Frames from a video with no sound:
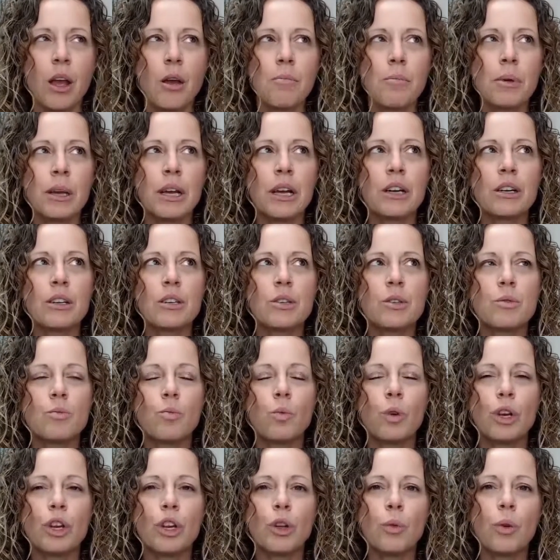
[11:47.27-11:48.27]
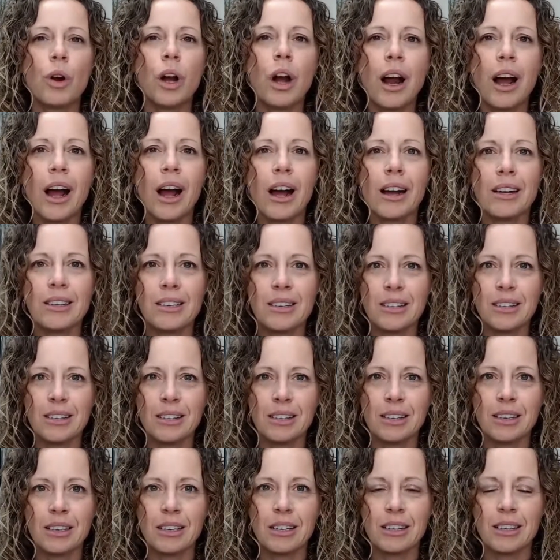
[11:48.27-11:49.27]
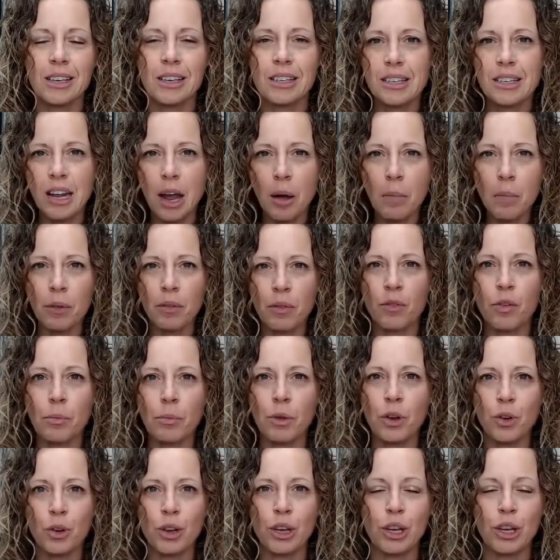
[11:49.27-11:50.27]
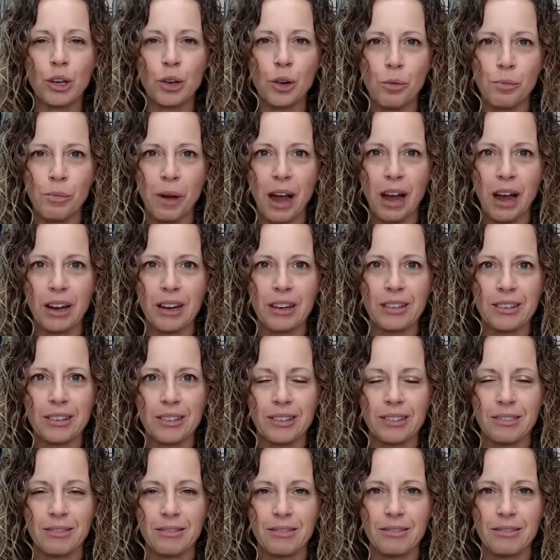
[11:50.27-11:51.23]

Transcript: Because when you are hustling, it's coming from your ego mind.